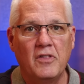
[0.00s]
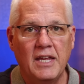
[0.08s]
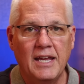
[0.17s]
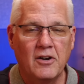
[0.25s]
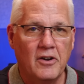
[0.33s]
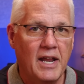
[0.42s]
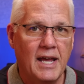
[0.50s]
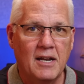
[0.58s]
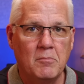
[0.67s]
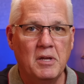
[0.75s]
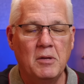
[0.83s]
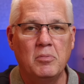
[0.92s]
the internet,
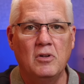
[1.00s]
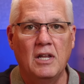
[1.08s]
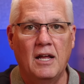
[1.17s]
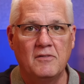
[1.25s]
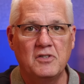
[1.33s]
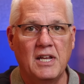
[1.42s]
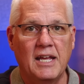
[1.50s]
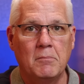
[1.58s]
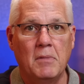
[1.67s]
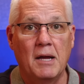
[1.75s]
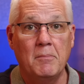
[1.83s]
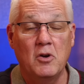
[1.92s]
and people love
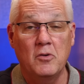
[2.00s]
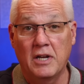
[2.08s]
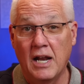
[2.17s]
Standby Mode,